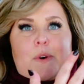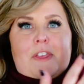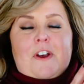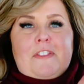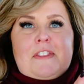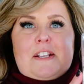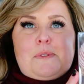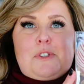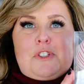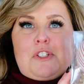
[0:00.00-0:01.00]
So I thought that
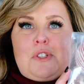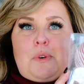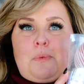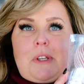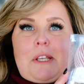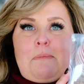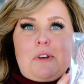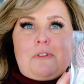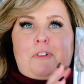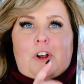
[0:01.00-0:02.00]
these would just look really
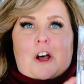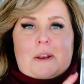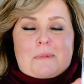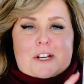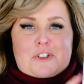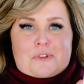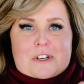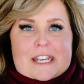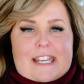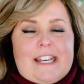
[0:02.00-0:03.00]
beautiful on my
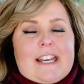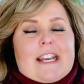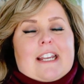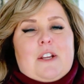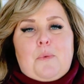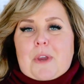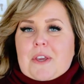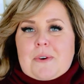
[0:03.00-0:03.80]
tree. Now we